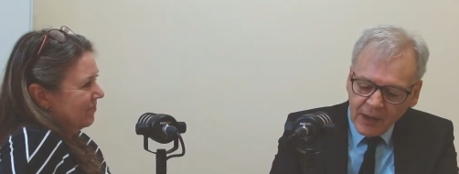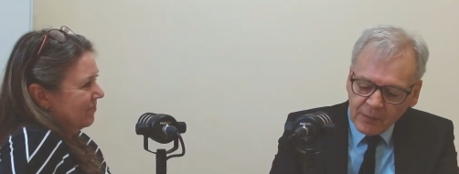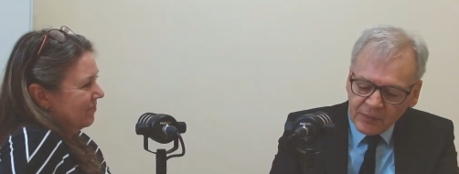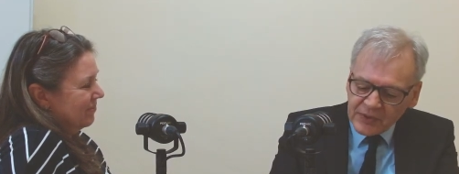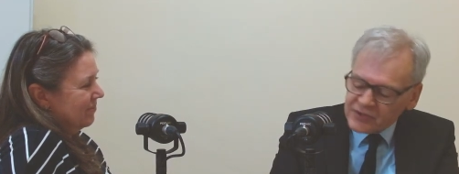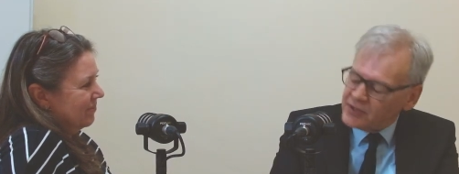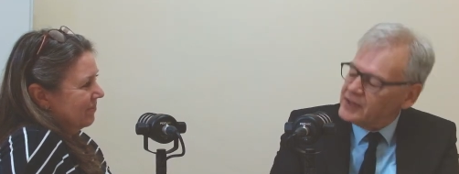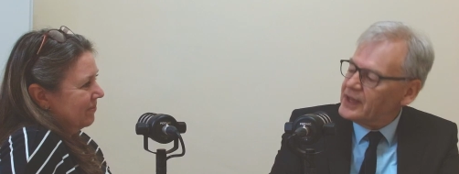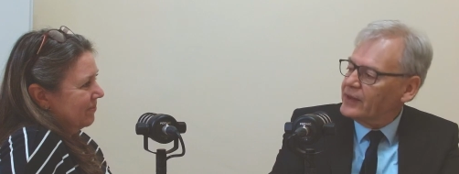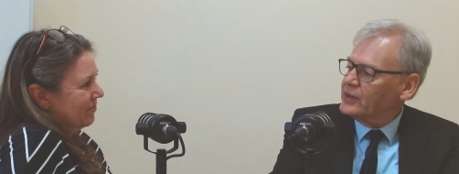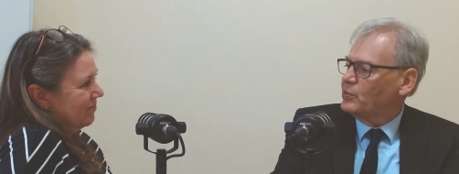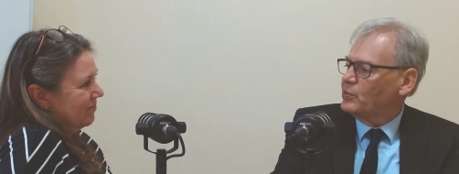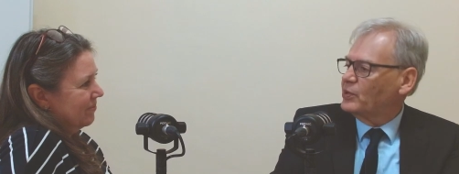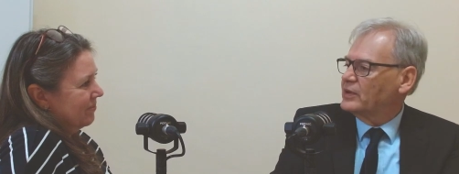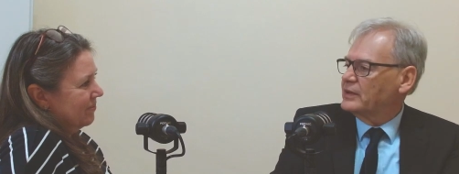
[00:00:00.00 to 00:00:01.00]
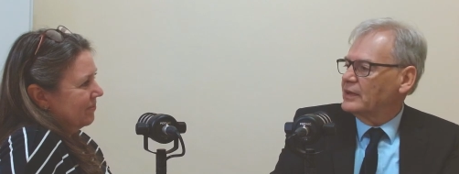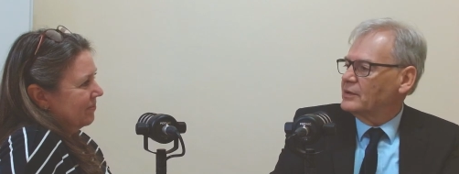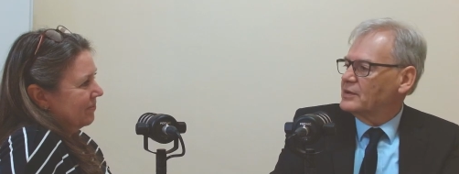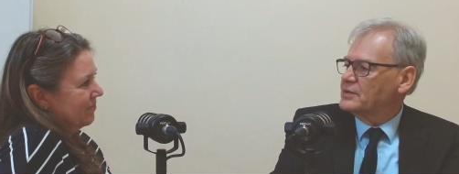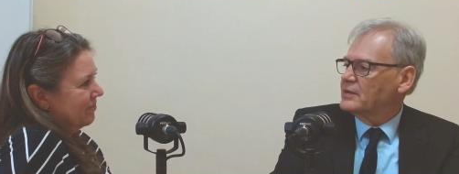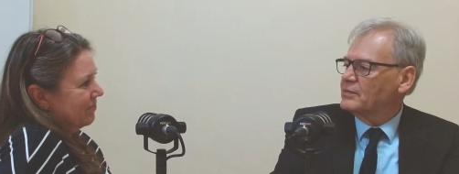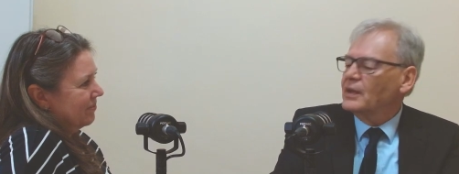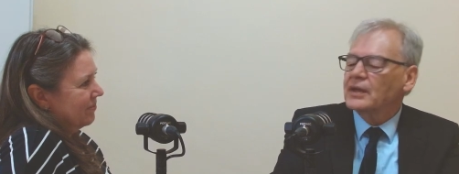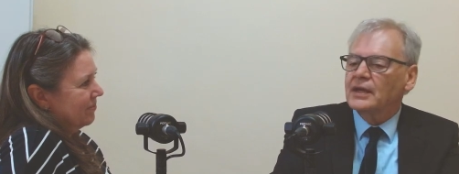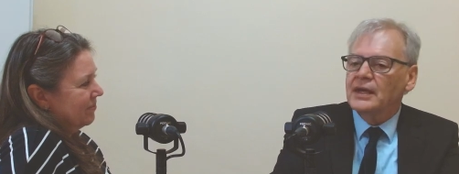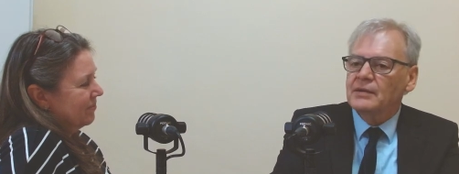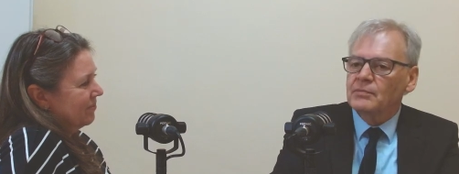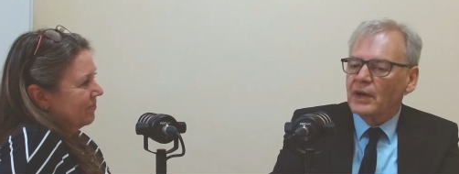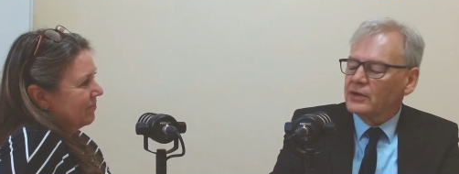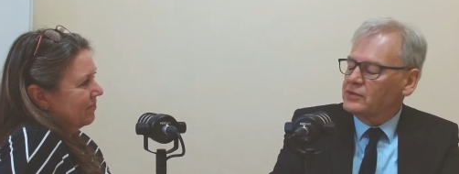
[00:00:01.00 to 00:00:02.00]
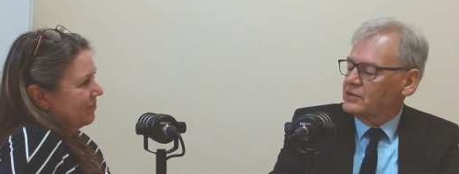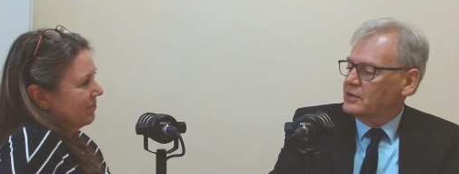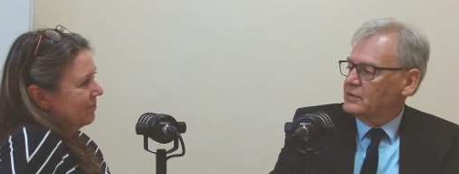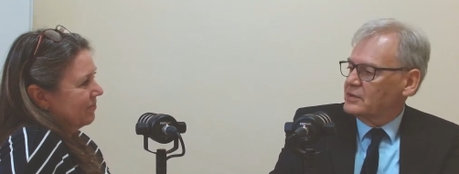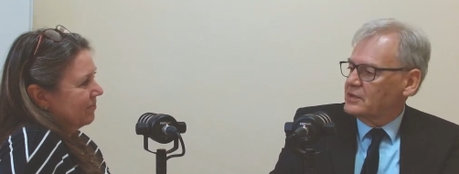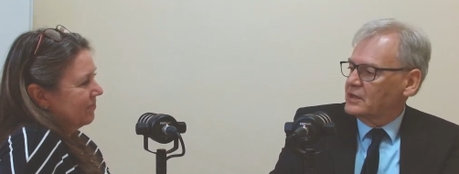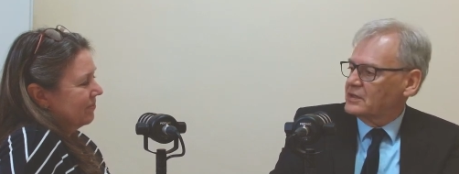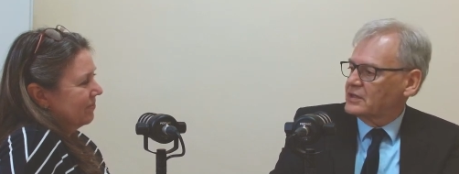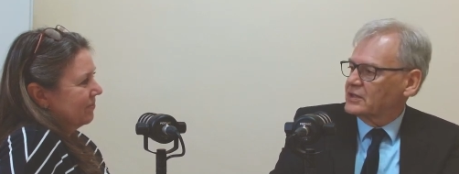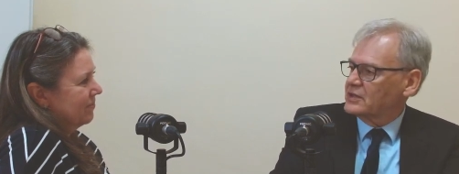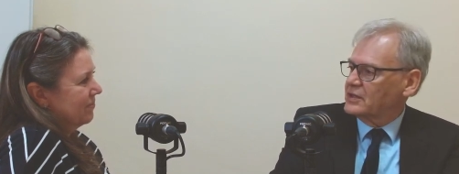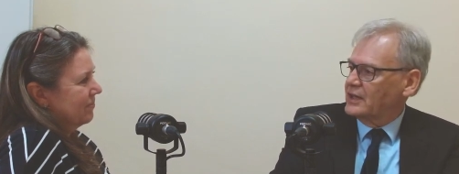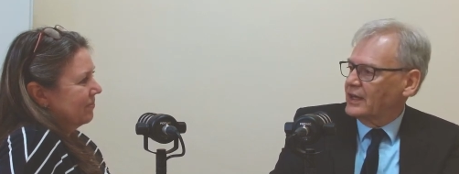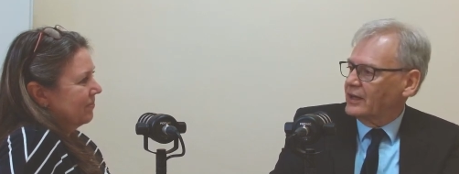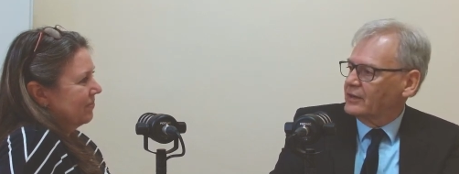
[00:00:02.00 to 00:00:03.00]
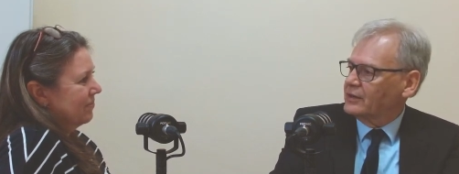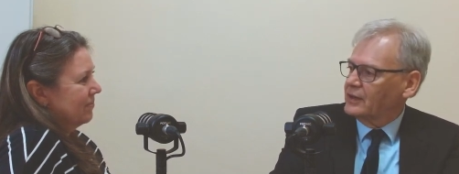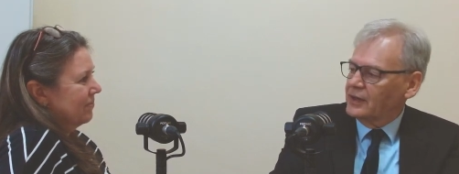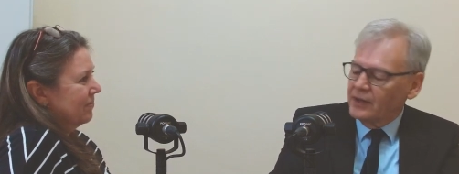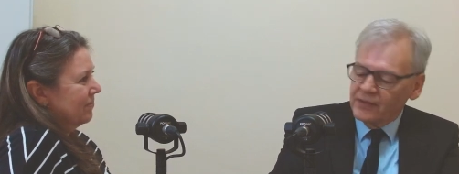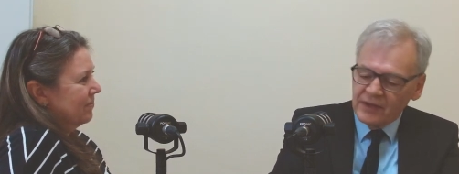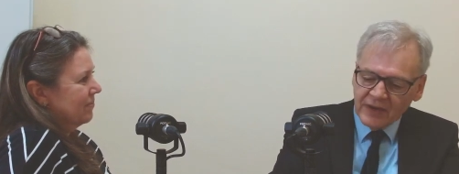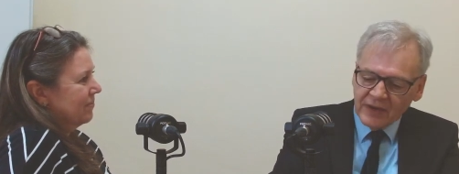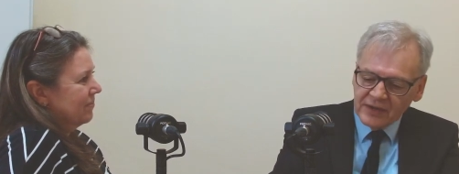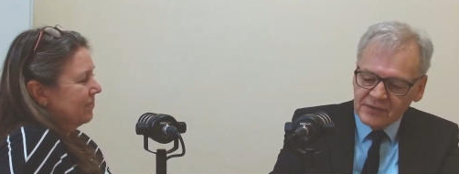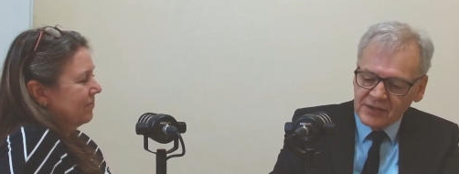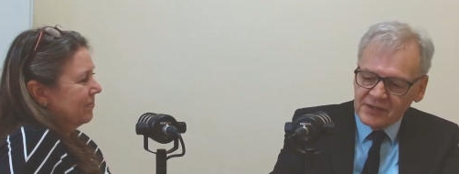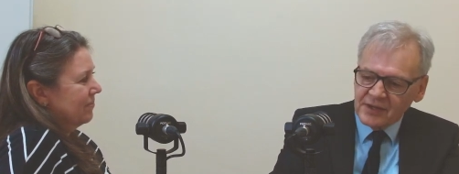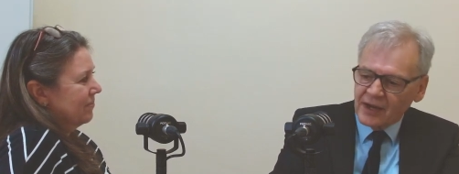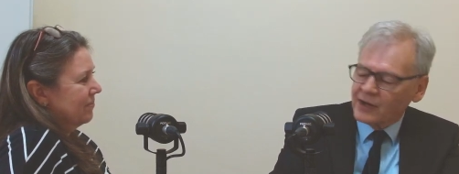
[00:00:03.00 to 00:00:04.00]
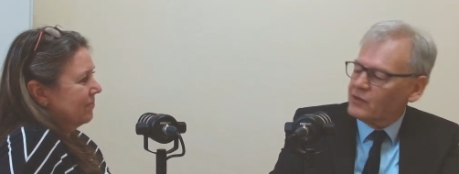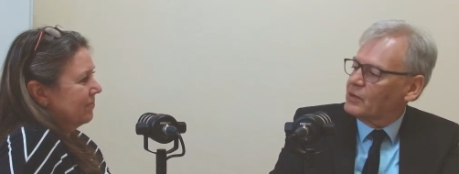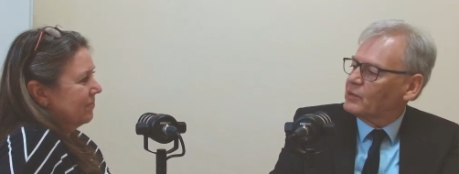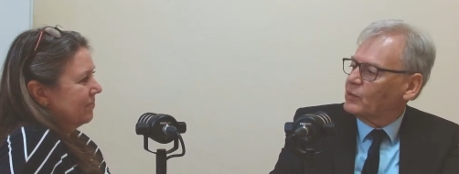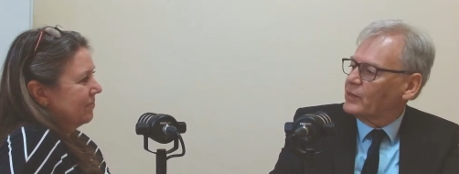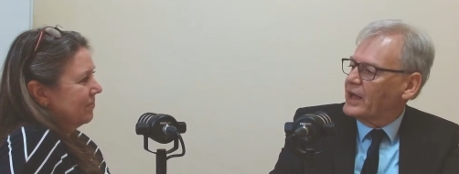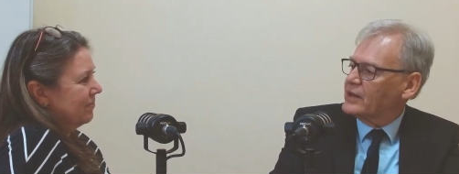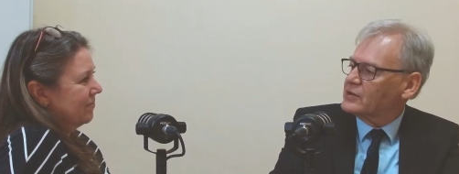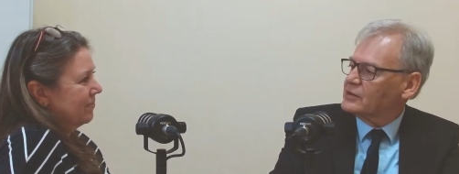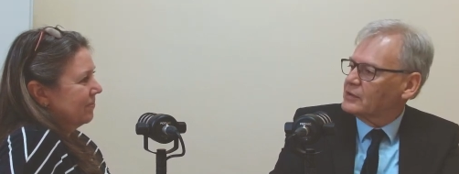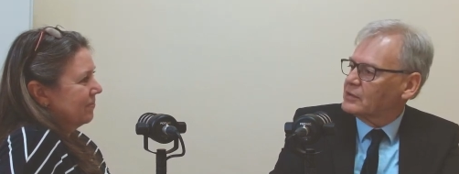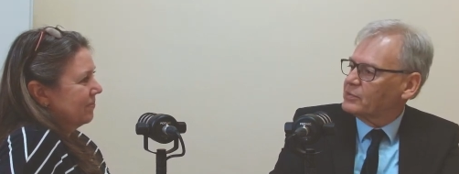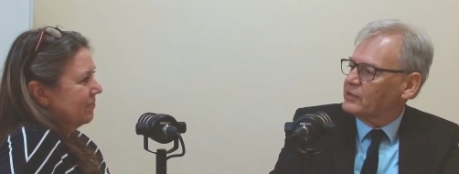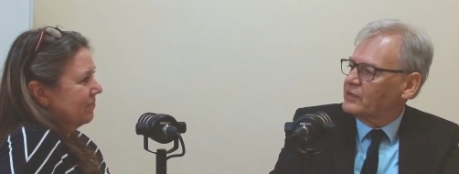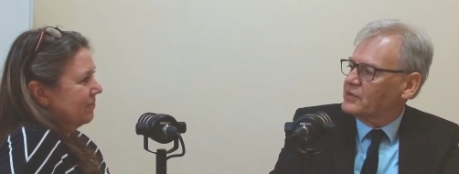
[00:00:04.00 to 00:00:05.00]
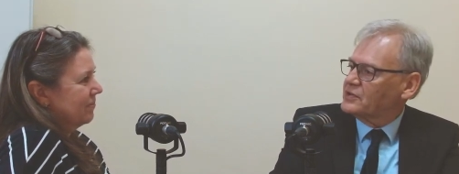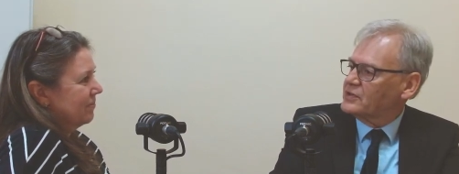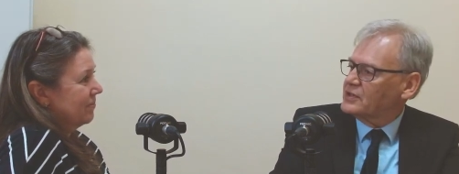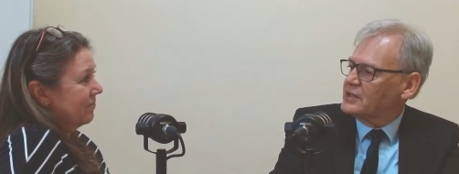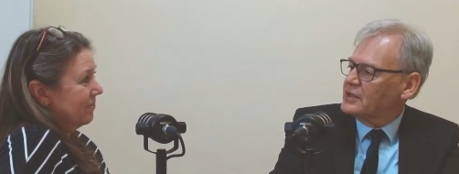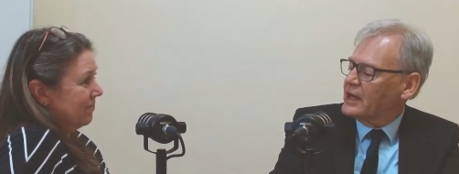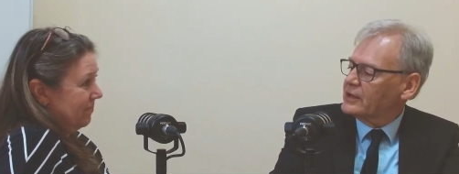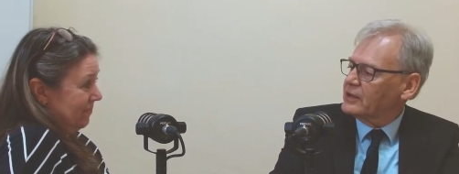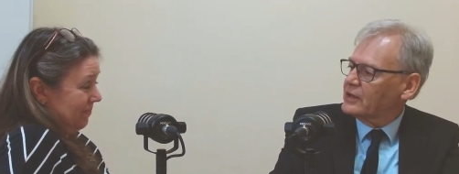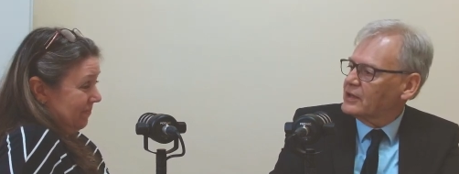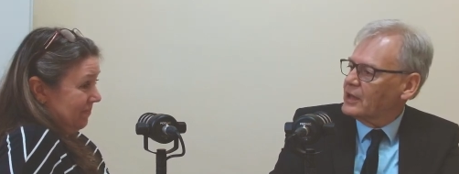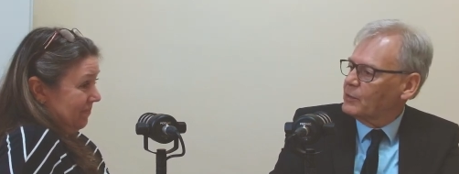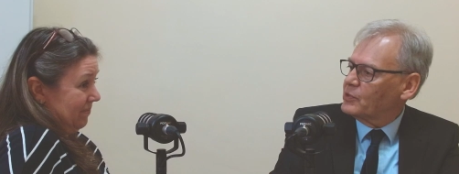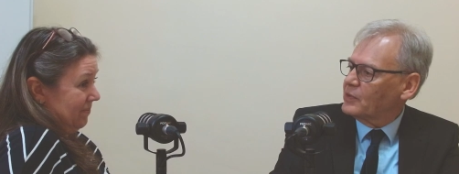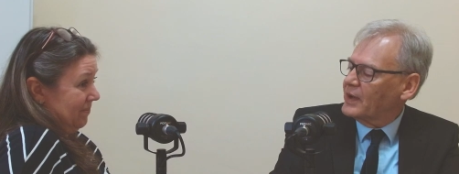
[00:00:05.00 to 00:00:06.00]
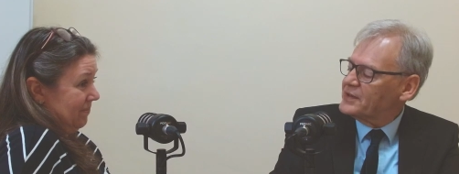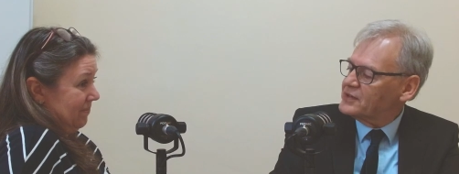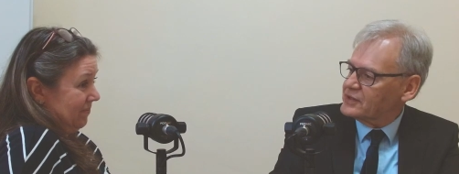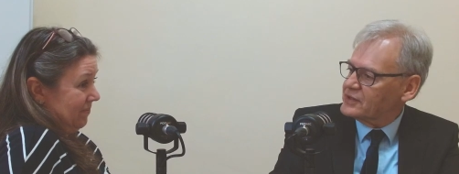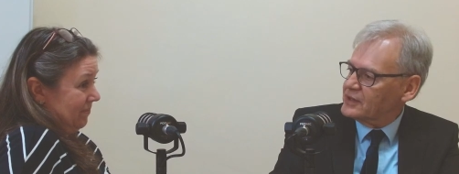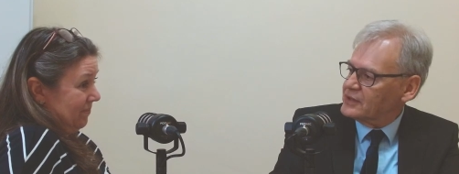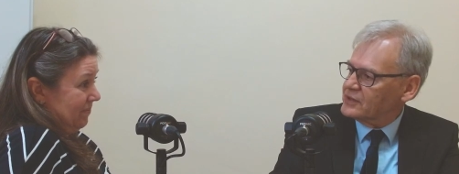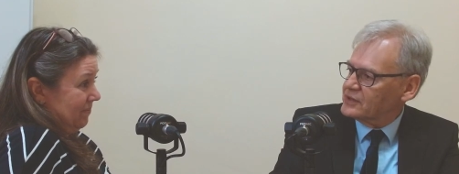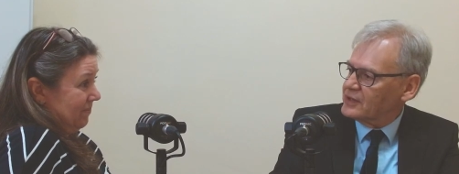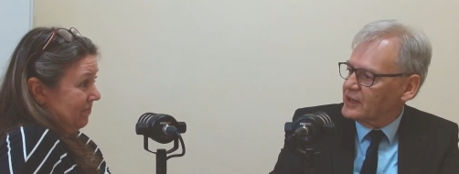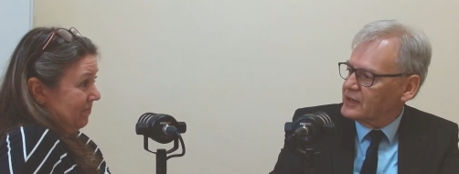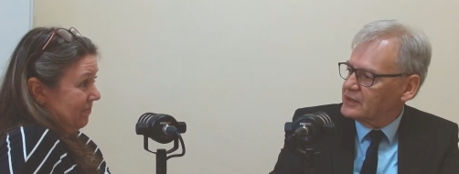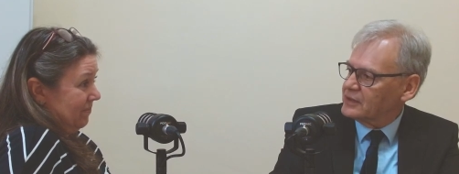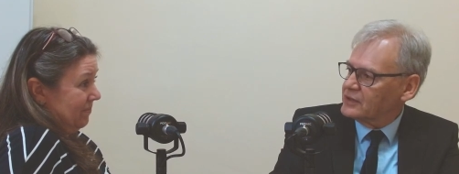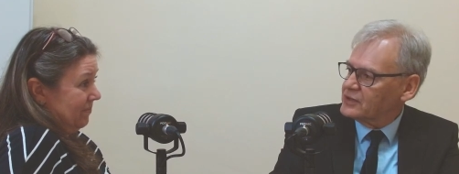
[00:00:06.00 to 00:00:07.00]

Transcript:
Speaker 1: But see, the other point though is that in most jurisdictions now, they've actually stuck criminal manslaughter provisions in under the WHS legislation.